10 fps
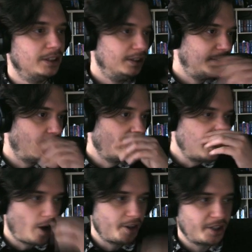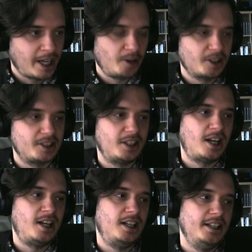The only other character
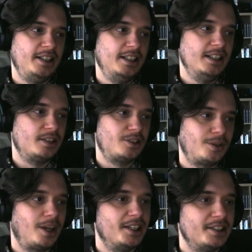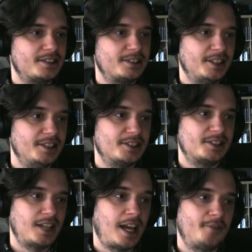I tried since
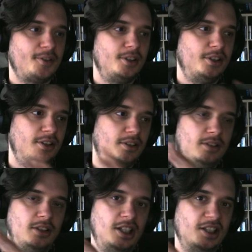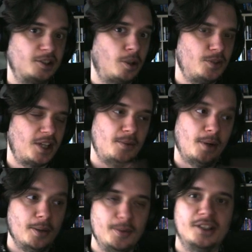after Scope January,
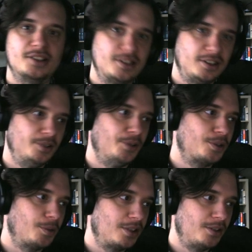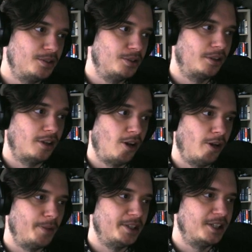because Scope January took all of
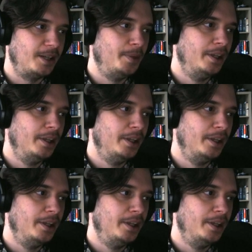my time.